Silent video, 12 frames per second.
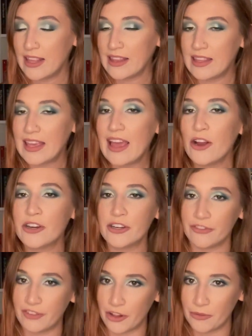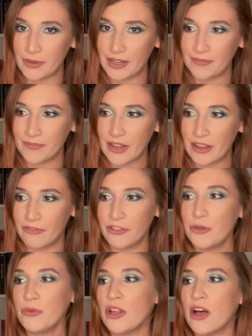the character development, if
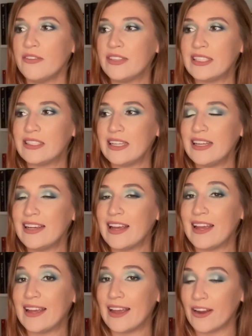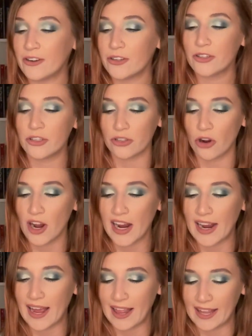you love seeing a character
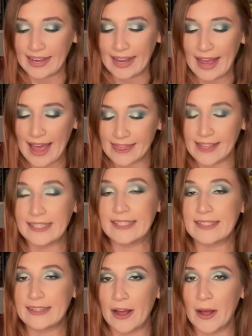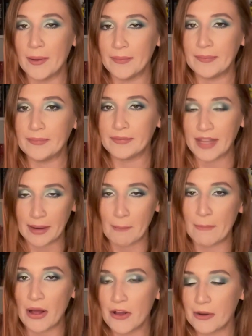start like at the scum, like
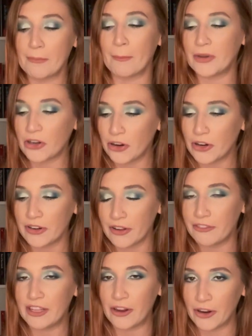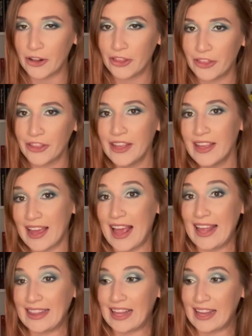bottom dirt of the earth
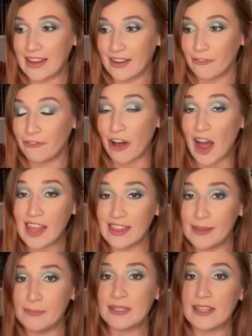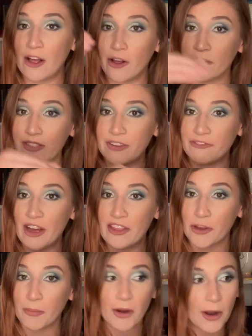and like find themselves and find
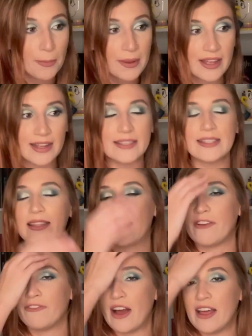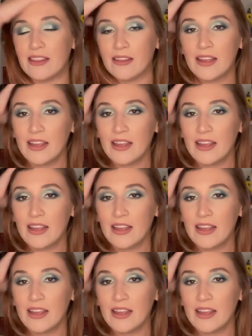their purpose and like find